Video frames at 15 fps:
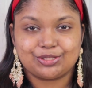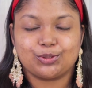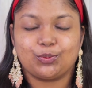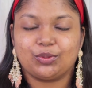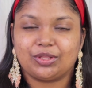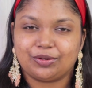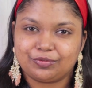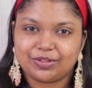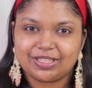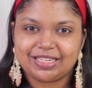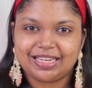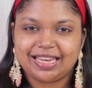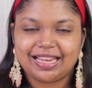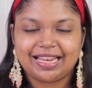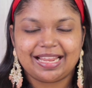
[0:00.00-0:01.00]
So without further
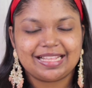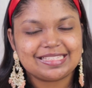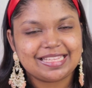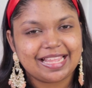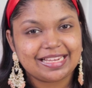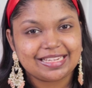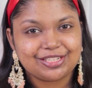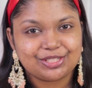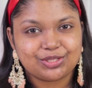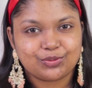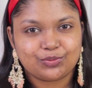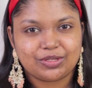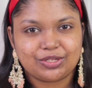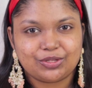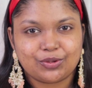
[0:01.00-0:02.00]
delay, let's get into
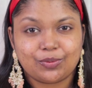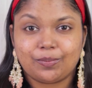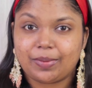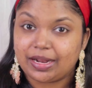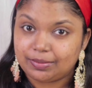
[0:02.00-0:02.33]
the video.